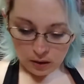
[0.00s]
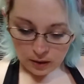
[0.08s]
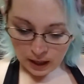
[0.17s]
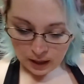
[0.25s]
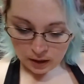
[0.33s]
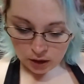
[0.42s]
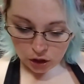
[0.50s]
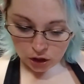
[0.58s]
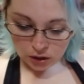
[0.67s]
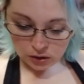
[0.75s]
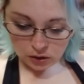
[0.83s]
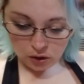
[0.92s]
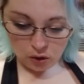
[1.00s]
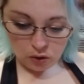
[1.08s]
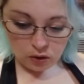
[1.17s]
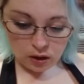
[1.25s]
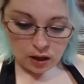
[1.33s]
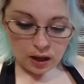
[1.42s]
then you're good to
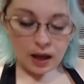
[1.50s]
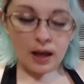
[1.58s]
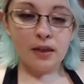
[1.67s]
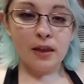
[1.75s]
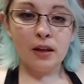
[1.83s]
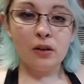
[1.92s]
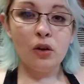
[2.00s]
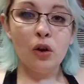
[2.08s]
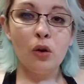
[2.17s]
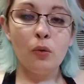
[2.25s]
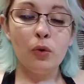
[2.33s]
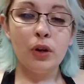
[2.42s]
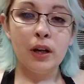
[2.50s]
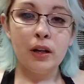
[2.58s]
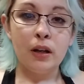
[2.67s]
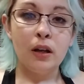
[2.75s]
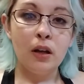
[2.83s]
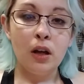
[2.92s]
go. And then we're
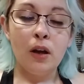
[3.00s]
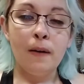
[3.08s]
gonna